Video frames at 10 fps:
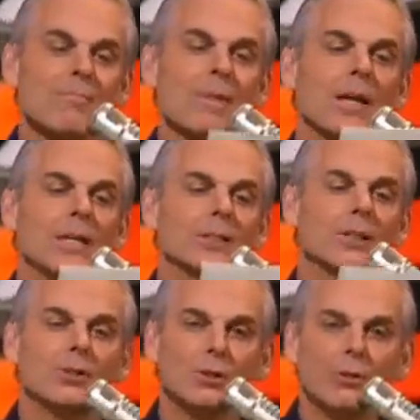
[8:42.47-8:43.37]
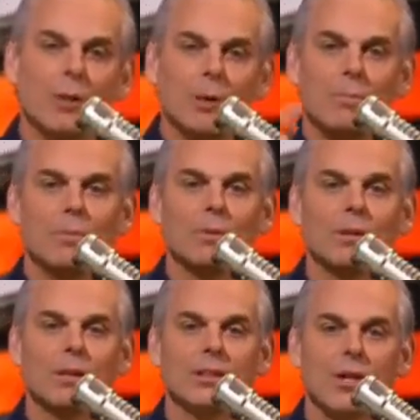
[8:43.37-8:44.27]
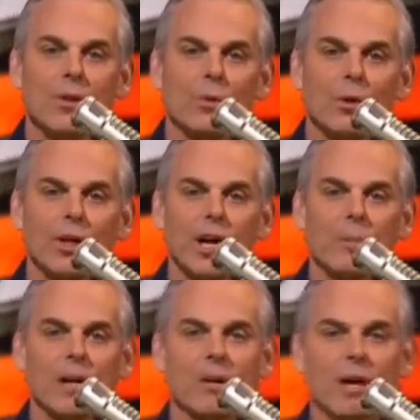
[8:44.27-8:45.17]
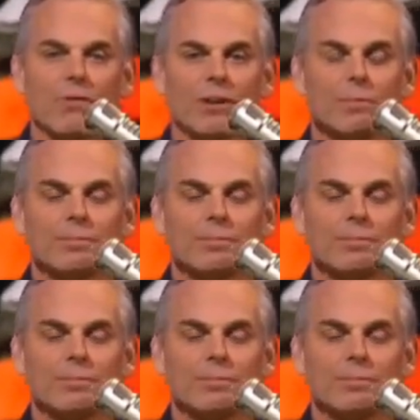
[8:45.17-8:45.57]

Listen to the wording on Baker Mayfield.